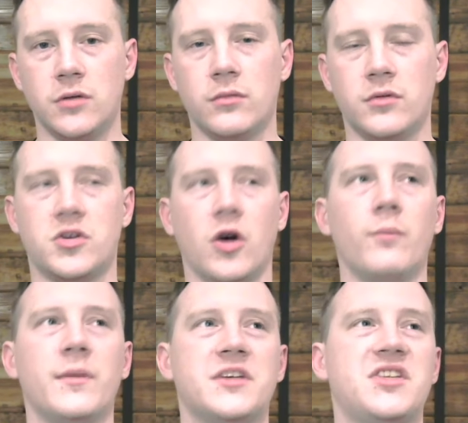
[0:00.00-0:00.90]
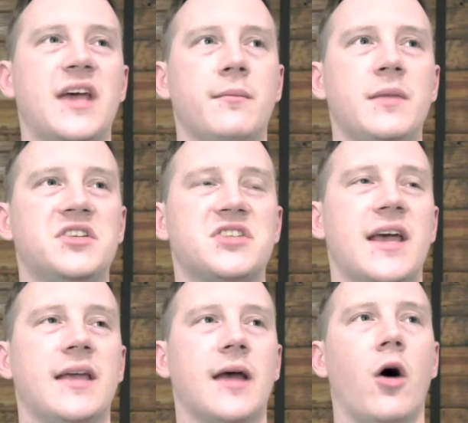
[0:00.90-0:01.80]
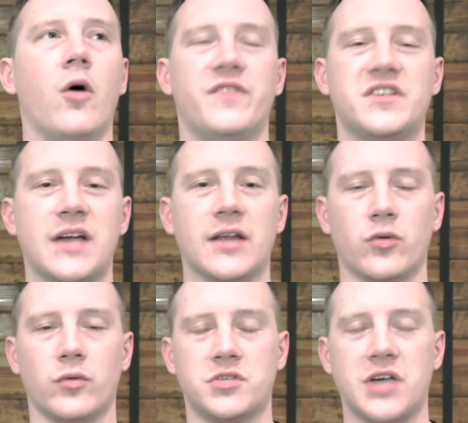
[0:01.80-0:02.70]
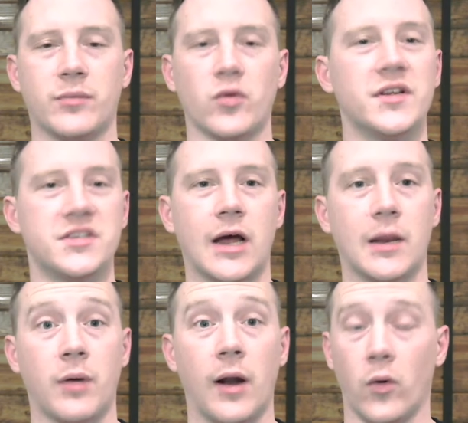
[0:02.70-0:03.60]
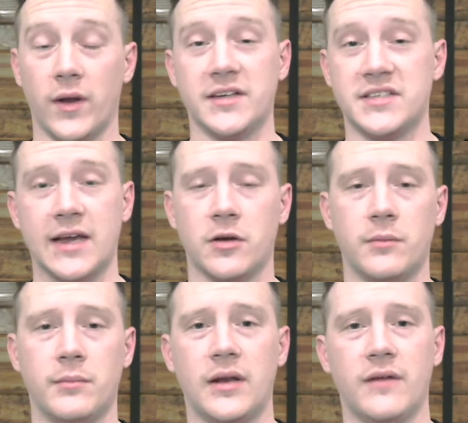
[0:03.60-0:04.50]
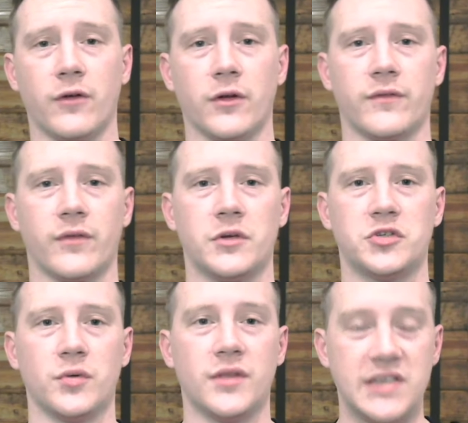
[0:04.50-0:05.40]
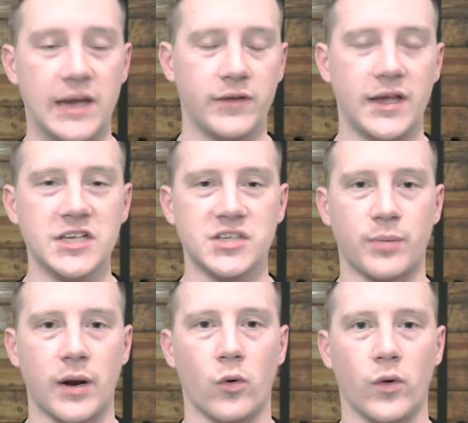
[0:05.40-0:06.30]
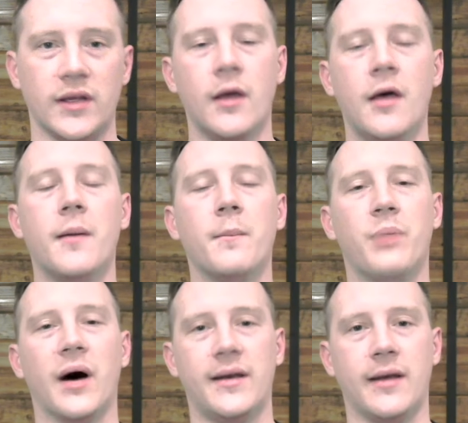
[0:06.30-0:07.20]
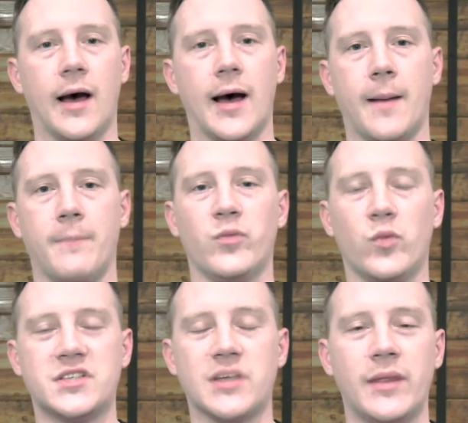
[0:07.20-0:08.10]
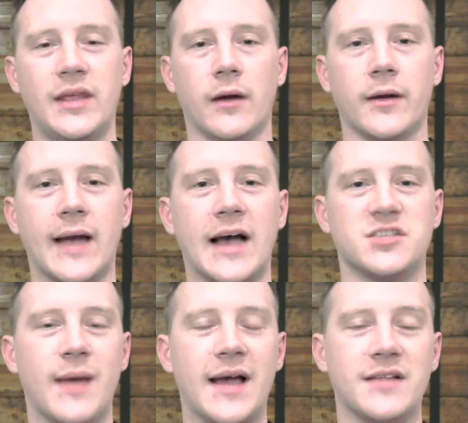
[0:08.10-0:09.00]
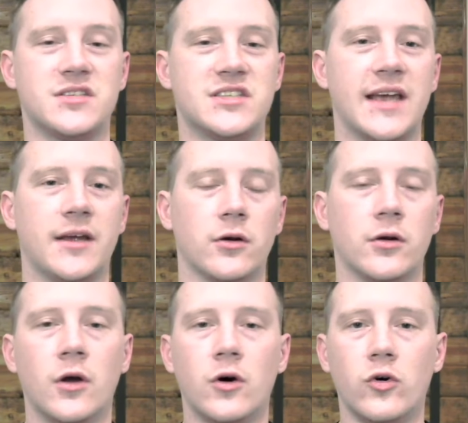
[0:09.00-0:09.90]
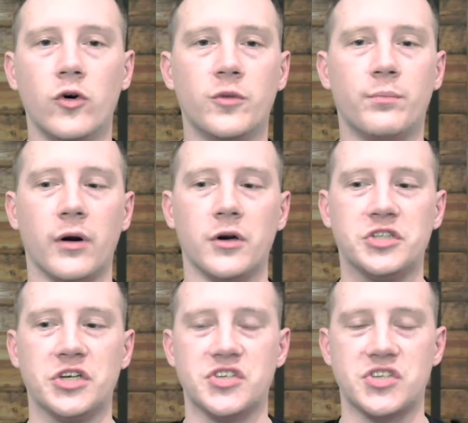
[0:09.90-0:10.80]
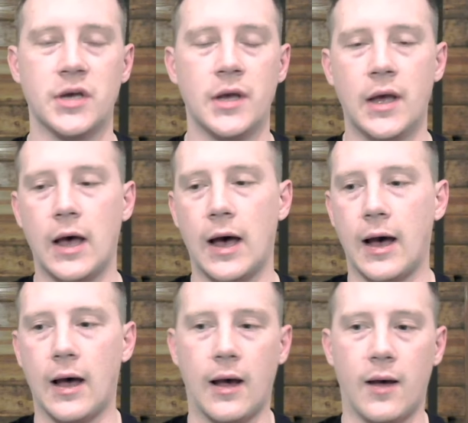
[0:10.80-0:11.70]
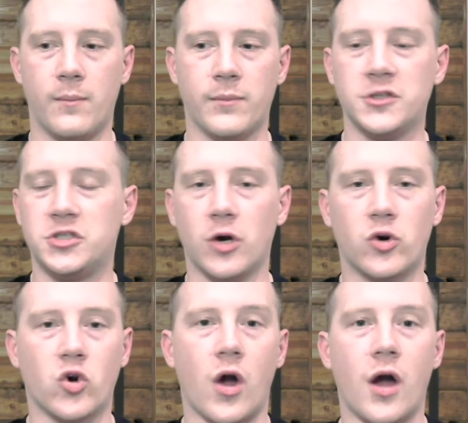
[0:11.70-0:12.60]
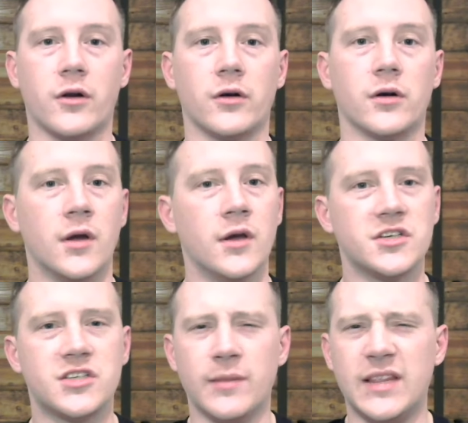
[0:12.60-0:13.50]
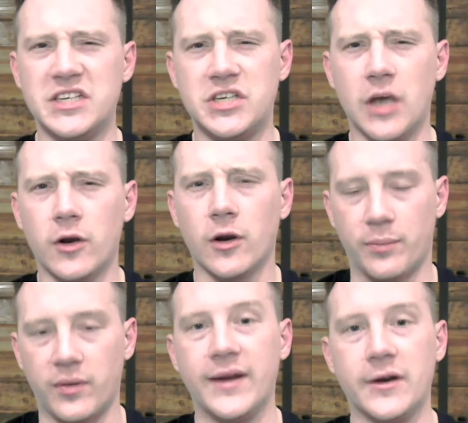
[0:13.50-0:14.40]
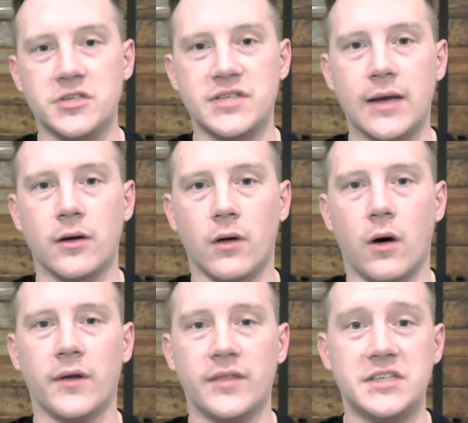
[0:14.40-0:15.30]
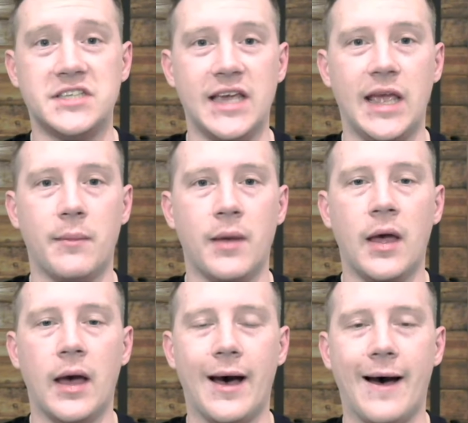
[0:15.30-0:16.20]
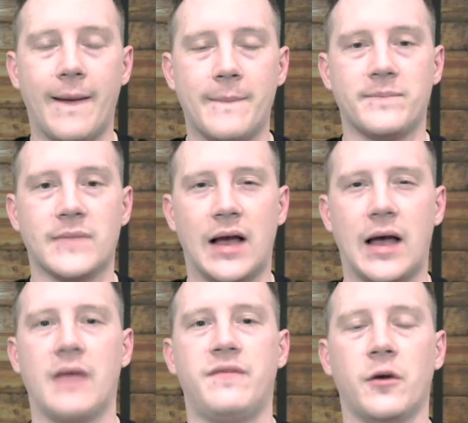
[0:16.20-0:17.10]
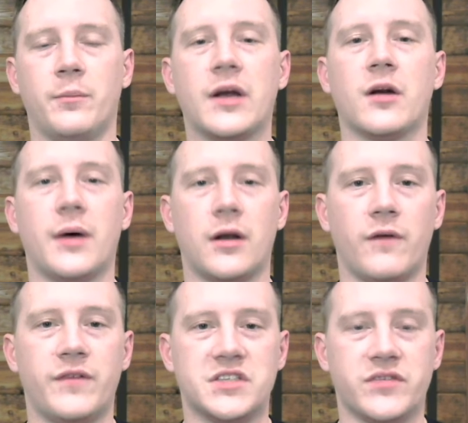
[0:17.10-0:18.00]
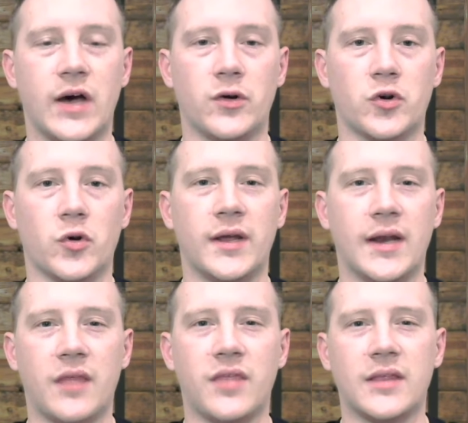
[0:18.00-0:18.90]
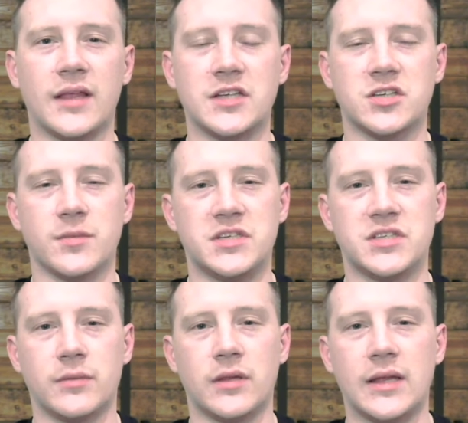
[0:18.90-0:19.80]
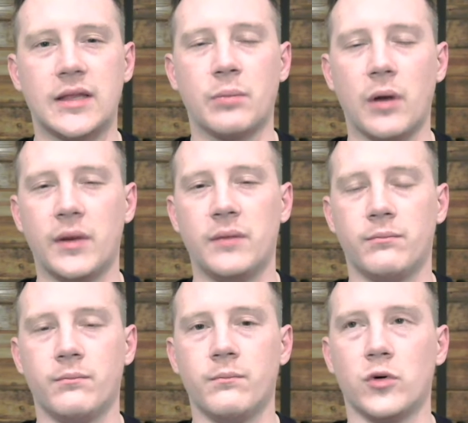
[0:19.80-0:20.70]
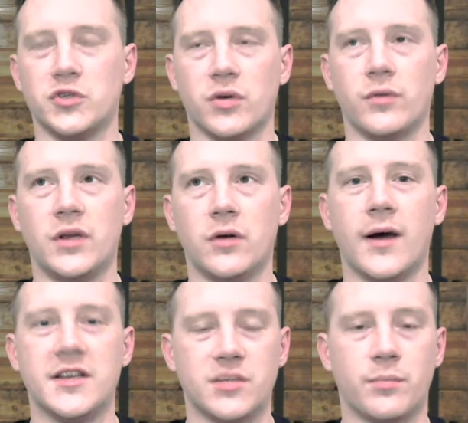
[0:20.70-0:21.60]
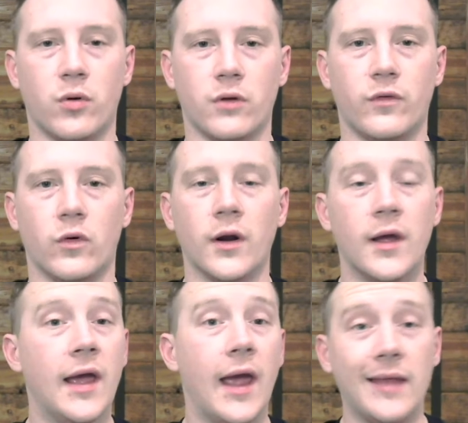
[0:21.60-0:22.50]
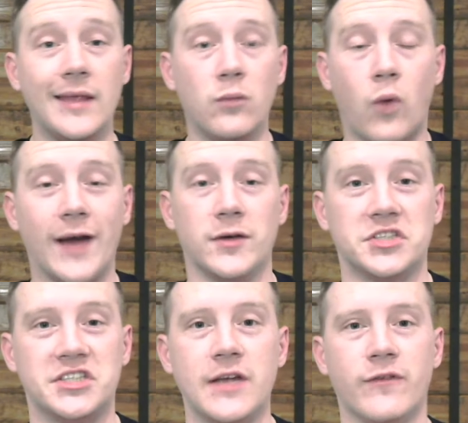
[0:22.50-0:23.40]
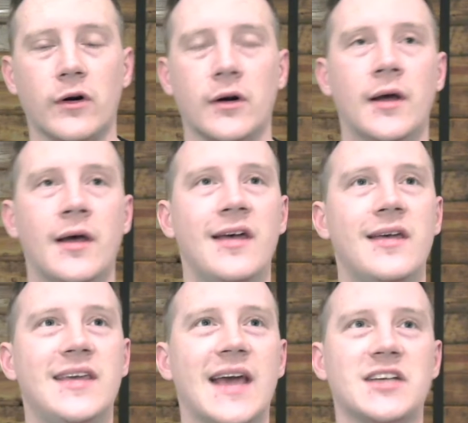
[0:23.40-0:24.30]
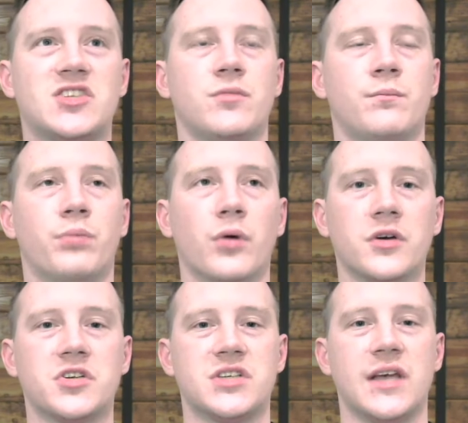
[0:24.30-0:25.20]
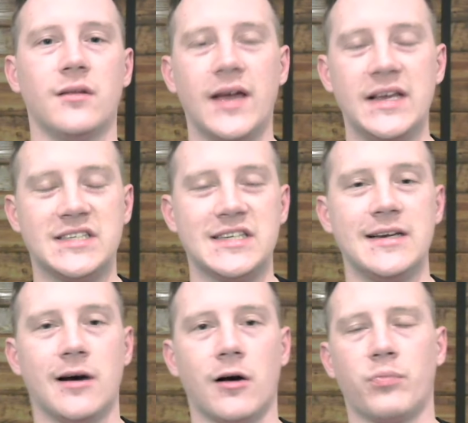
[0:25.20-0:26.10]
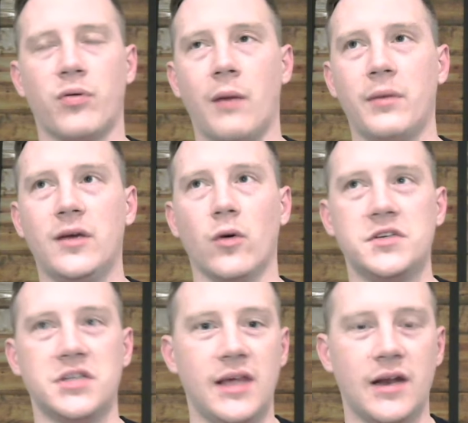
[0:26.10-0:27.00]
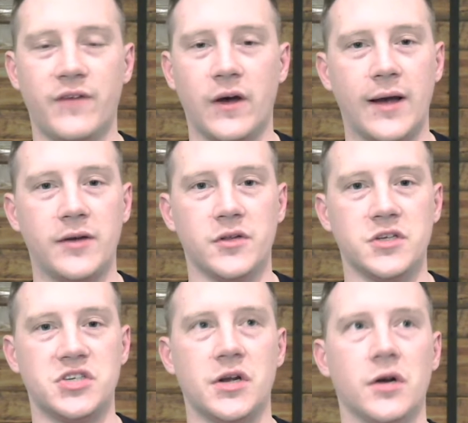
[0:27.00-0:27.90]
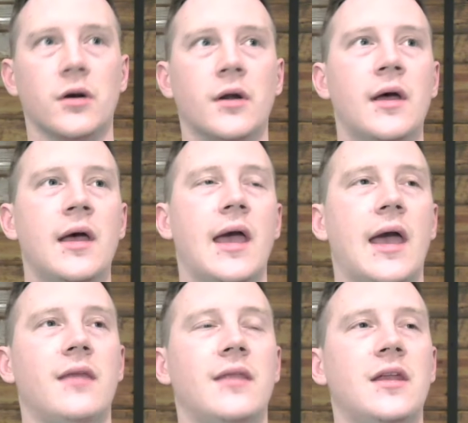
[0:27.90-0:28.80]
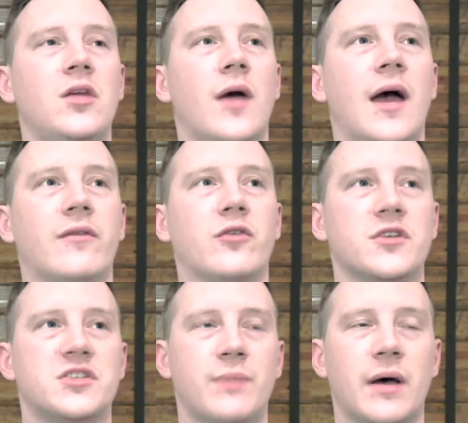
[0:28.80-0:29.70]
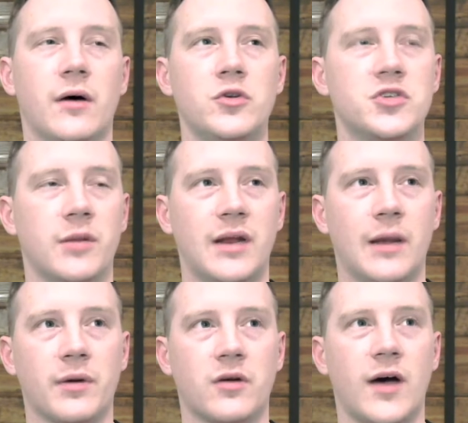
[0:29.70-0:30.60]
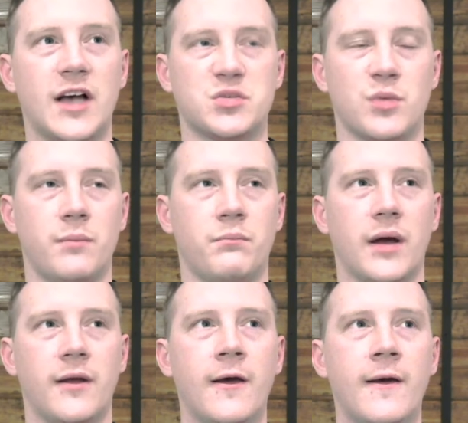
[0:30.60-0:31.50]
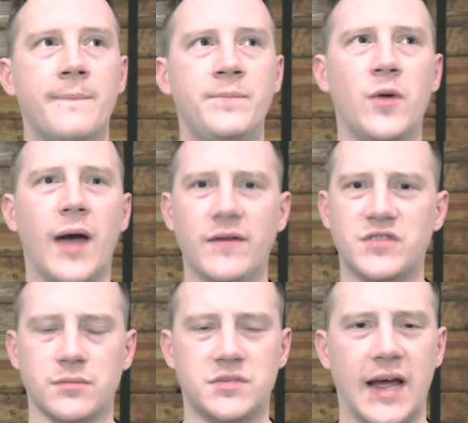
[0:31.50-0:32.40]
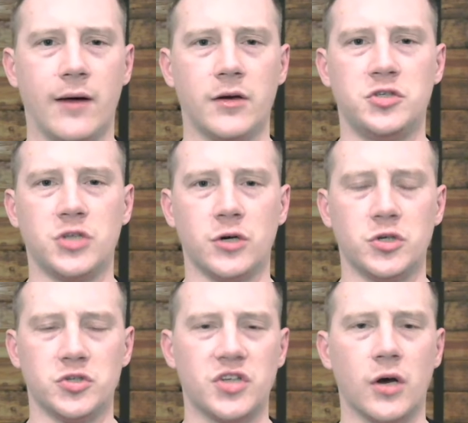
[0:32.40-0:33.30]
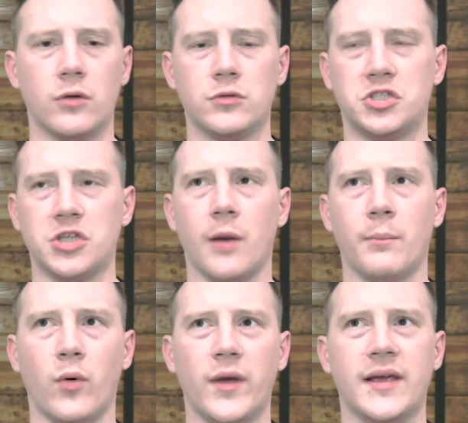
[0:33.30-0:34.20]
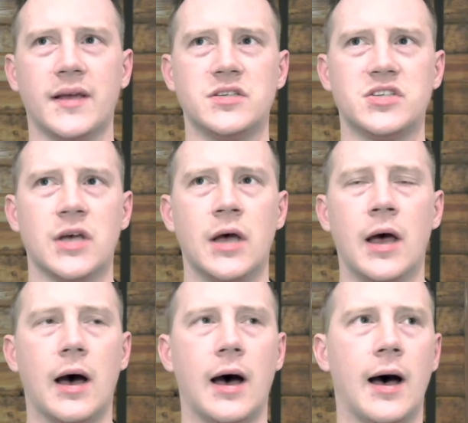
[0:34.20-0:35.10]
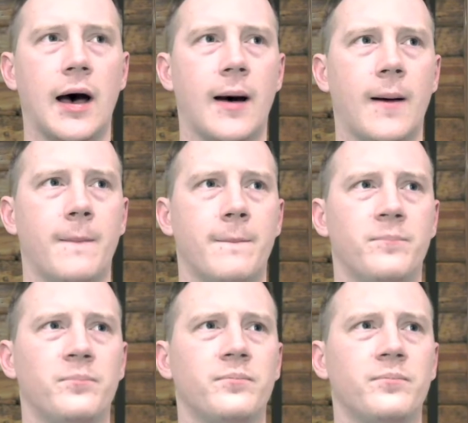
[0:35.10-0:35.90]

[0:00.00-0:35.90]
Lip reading: Don't mistake me saying that, oh, if it's not top three, it's not a priority, because that couldn't be any further from the truth. It definitely is a priority. But with some of the younger guys, Madden Sanker, Luke Burgess, Joe Crocker, some of these younger players that are on the team, I feel better about offensive line recruiting, and I think that that's going to be something that they probably more so utilize the portal for. And then wide receiver, yes, Brooks and Lacey are probably going to the NFL after this year. And then you have Chris Bell, who's going to be an upperclassman. But you have some talent, JoJo Stone, Sean Boykins, Kataris